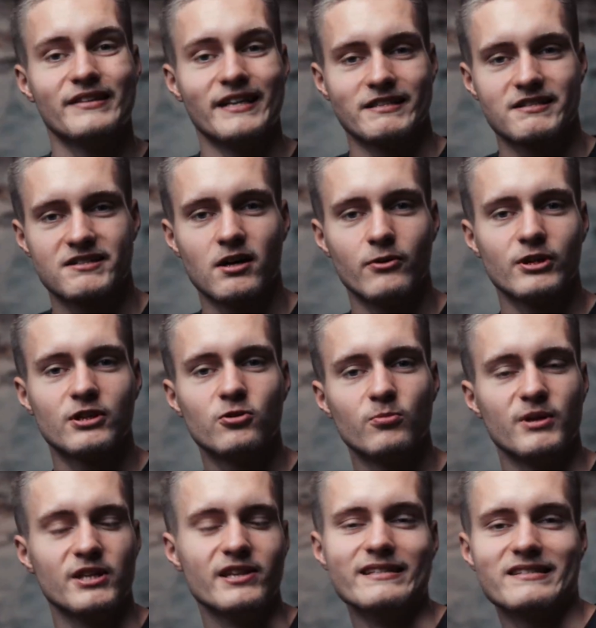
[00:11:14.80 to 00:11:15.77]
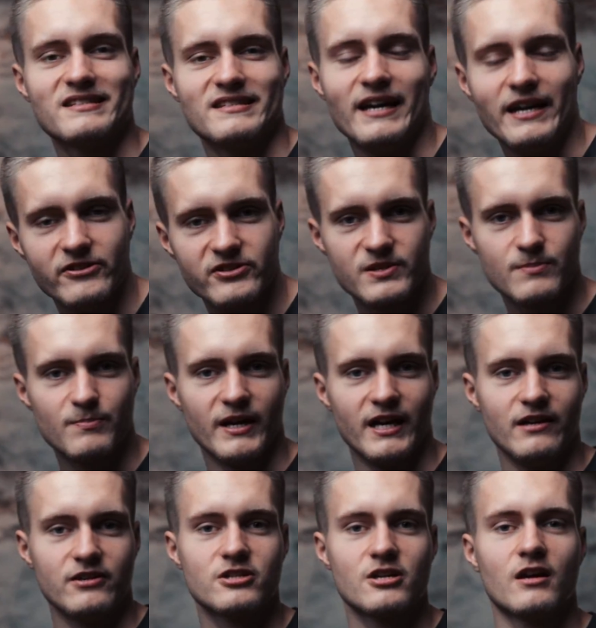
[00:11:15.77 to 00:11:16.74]
That's going to be the sales
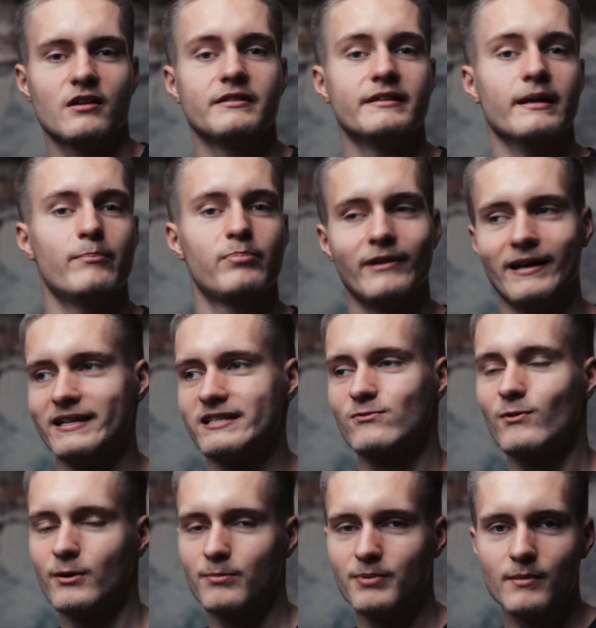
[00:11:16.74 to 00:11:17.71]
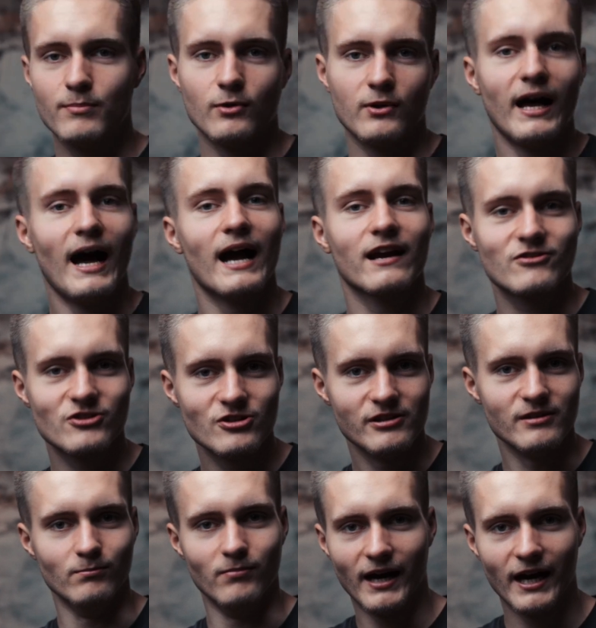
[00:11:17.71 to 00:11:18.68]
page, the place where people
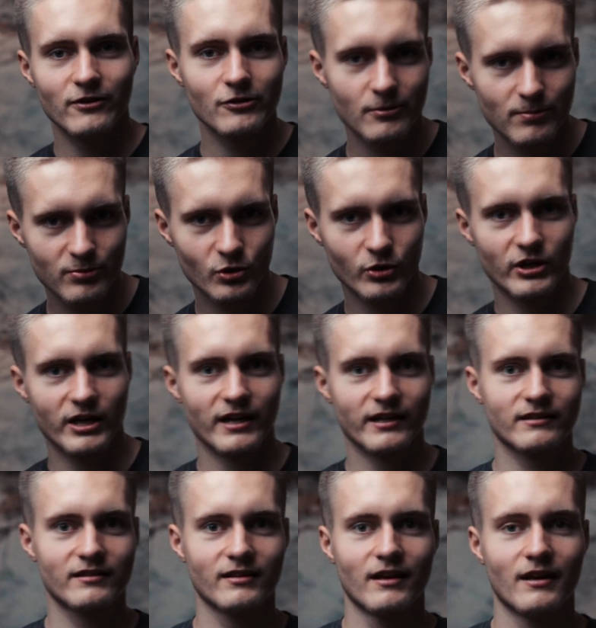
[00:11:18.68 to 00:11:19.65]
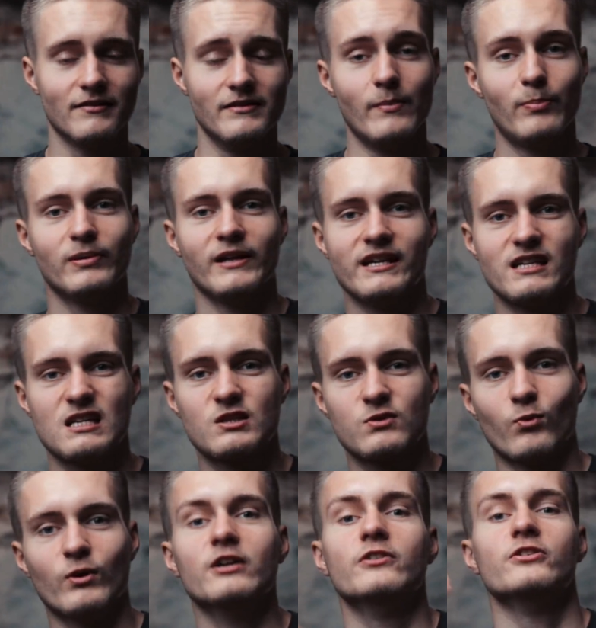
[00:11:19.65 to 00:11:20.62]
actually buy your product, the place
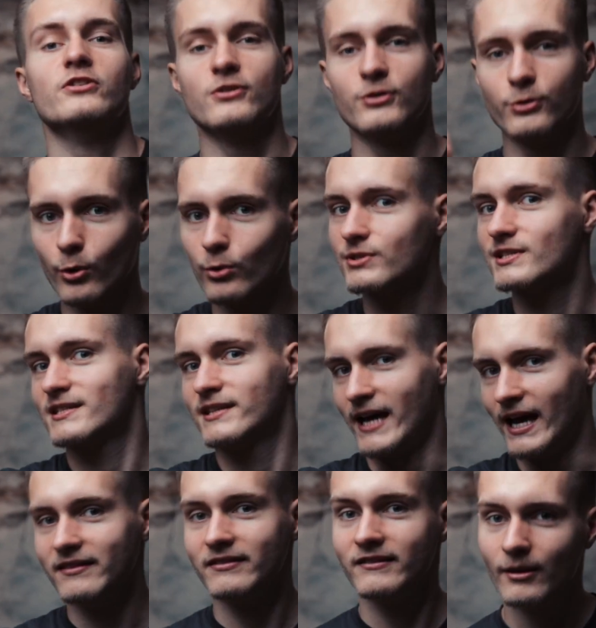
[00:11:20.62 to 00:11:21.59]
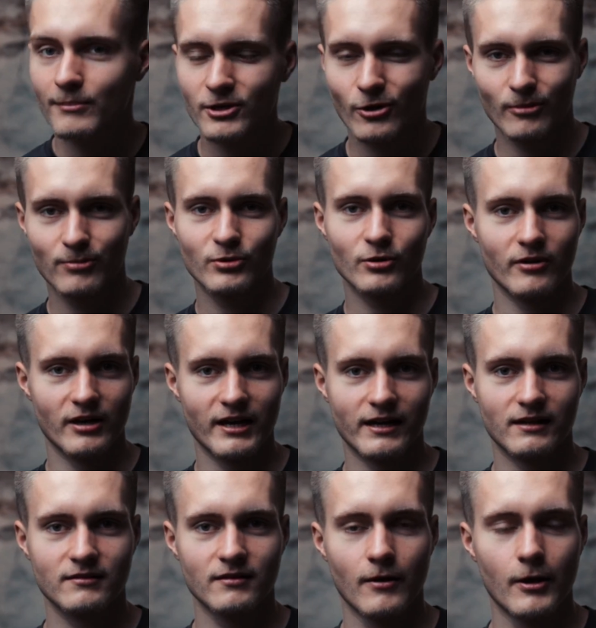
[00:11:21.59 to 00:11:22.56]
where you send them your
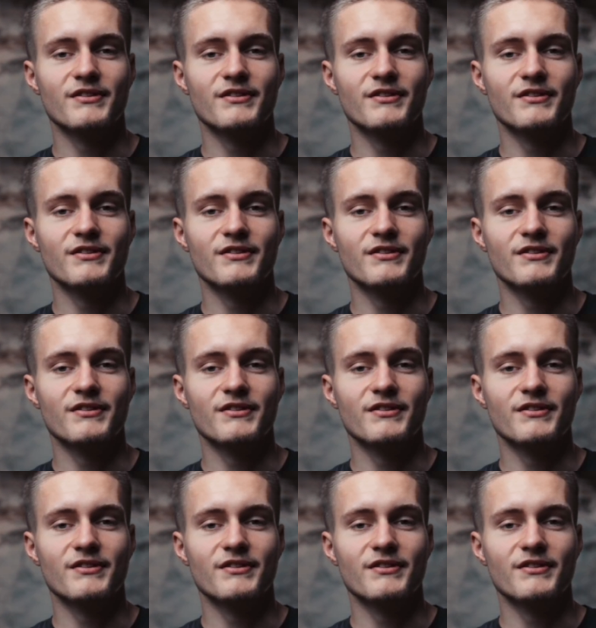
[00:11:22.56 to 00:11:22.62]
product.